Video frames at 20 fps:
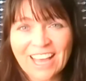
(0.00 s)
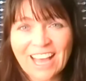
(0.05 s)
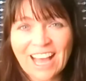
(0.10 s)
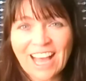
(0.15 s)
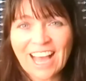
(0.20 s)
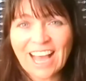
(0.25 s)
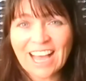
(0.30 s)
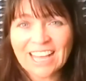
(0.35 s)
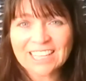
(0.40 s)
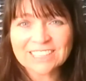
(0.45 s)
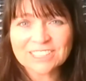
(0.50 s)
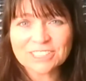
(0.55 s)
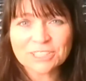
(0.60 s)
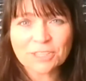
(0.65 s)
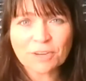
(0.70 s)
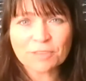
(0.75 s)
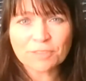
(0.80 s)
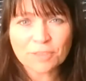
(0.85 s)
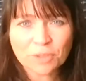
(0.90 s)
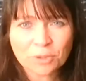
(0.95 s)
And,
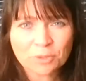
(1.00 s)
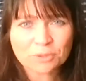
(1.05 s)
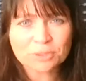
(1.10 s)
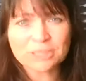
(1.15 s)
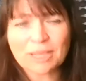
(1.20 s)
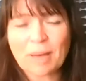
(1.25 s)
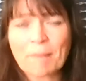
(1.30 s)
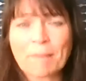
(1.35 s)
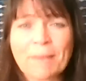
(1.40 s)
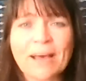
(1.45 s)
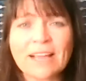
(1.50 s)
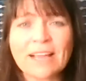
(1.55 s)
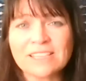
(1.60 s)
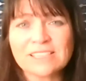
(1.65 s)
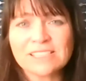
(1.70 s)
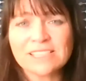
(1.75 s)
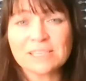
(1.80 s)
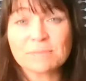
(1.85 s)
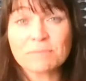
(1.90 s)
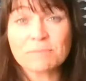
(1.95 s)
of course, that
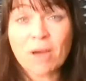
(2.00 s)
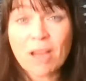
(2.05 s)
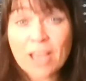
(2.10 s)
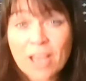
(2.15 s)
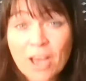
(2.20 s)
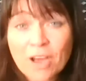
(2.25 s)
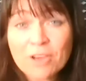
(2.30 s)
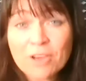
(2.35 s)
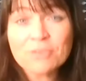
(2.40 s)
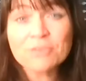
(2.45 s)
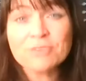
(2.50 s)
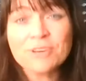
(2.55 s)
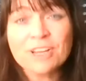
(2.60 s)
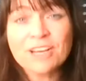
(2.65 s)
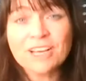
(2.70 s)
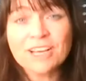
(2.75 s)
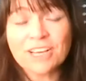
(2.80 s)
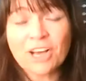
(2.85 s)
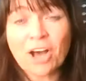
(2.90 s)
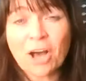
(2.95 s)
balancing my own
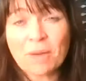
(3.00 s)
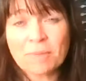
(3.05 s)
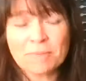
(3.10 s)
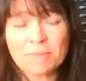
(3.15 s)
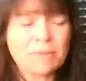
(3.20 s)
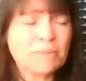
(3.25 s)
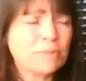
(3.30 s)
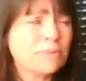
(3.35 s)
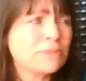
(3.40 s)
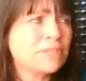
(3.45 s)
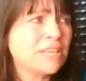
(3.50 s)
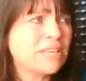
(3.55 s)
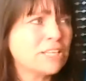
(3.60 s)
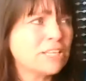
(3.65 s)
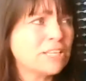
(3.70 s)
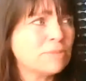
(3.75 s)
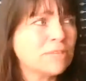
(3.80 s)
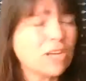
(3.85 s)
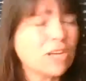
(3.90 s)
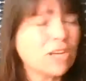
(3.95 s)
carbon, people will say
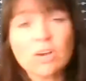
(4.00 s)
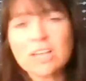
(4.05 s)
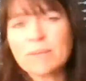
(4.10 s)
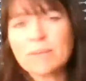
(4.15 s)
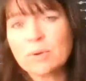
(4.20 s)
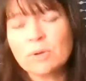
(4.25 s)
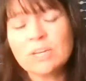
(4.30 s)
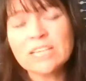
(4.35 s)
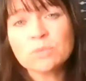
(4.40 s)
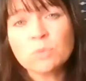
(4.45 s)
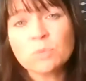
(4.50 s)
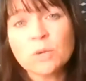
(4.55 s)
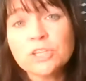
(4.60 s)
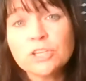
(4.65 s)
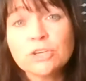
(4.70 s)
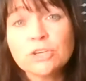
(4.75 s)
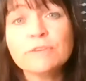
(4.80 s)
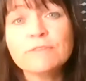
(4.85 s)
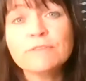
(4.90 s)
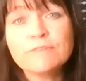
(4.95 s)
to me, oh, yeah, but at least when
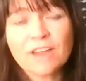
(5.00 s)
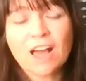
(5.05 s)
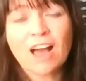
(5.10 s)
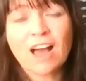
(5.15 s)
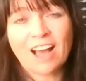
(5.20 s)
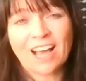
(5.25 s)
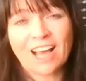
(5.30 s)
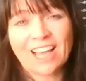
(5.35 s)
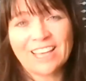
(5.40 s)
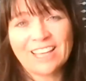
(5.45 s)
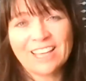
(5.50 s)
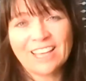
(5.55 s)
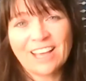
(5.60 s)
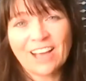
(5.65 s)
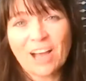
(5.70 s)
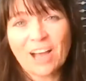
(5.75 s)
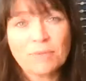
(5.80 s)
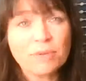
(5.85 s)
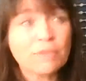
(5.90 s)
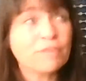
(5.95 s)
you fly,
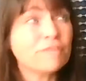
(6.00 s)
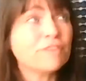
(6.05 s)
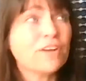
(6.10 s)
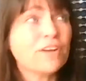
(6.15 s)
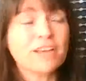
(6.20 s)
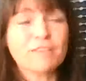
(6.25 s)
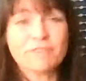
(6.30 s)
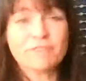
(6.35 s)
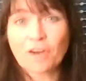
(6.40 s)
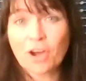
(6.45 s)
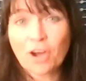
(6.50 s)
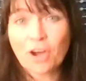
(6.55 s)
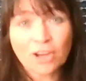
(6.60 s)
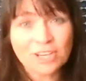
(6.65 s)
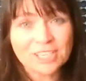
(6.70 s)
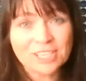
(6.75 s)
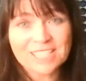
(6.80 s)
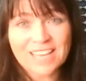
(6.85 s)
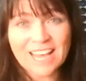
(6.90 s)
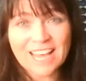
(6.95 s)
I'm not flying for a
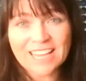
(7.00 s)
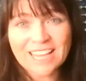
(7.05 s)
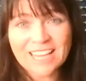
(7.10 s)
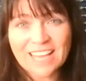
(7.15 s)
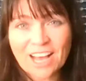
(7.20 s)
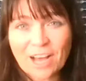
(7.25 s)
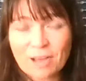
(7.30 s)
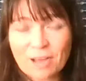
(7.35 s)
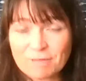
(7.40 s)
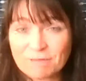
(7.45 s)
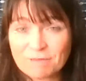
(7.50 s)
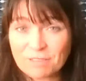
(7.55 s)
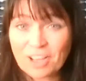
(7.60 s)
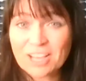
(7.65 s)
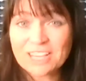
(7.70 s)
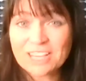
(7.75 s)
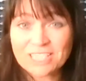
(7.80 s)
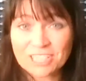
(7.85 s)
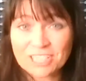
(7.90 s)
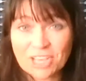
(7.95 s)
holiday. I'm
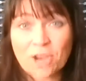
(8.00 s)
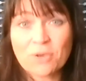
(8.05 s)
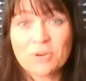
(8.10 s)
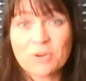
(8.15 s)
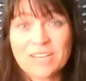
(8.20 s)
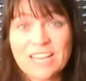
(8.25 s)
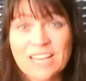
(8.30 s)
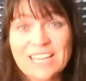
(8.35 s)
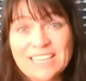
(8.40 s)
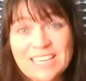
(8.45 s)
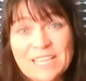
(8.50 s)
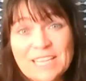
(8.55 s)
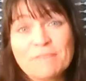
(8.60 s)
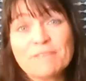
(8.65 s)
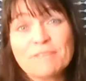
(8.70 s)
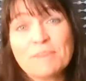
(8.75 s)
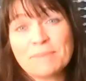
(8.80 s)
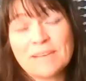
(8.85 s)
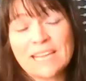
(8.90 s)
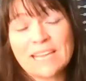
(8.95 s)
flying to go and
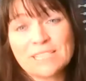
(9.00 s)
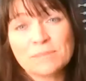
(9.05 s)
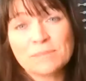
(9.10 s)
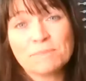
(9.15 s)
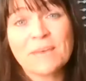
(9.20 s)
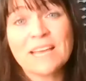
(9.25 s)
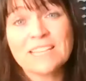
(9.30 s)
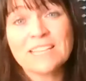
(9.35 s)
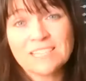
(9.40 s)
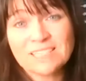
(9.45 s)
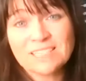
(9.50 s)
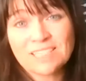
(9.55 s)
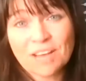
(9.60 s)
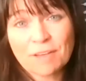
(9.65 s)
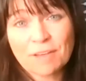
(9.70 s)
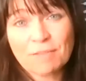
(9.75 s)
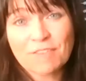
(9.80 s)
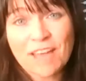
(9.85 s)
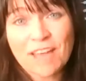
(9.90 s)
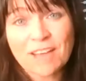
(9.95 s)
leave the place better than
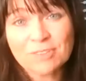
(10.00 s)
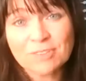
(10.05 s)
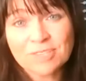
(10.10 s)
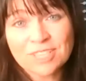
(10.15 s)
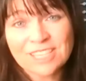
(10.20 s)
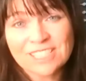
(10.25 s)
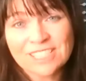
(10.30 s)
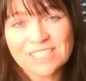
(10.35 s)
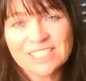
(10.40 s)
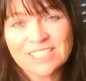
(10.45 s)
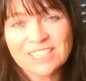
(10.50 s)
I found it.